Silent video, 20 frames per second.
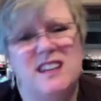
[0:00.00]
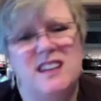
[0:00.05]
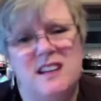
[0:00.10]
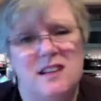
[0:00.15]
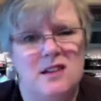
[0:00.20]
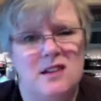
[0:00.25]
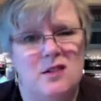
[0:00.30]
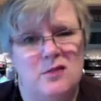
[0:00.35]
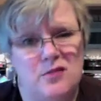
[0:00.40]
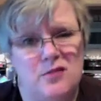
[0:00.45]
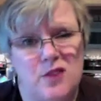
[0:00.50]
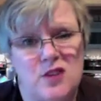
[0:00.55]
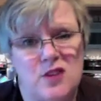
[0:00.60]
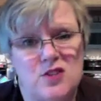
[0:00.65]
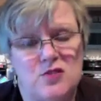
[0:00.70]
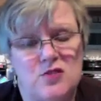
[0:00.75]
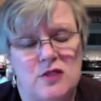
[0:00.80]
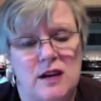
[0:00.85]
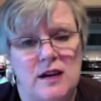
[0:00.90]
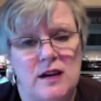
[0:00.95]
a little
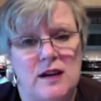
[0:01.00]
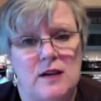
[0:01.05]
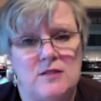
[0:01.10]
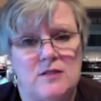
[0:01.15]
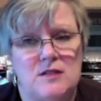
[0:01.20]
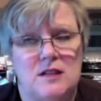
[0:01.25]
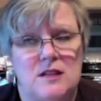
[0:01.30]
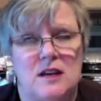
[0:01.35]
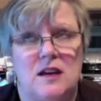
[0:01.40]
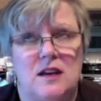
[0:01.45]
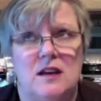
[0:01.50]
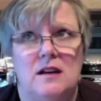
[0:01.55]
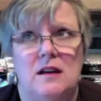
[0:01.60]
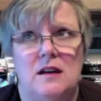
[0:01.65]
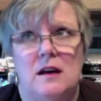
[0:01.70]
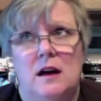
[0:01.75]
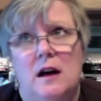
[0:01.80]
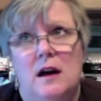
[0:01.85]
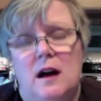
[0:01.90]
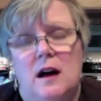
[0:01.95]
frustrated. I was thinking,
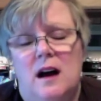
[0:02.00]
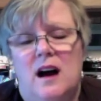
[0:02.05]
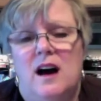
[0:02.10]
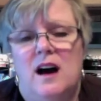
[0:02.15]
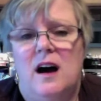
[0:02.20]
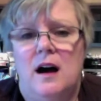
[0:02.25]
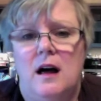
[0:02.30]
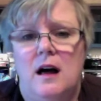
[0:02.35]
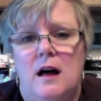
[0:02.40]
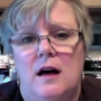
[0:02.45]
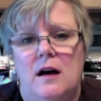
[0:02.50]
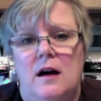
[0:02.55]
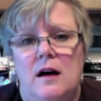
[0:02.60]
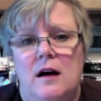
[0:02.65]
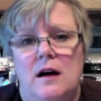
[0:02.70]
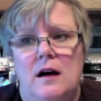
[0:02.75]
oh,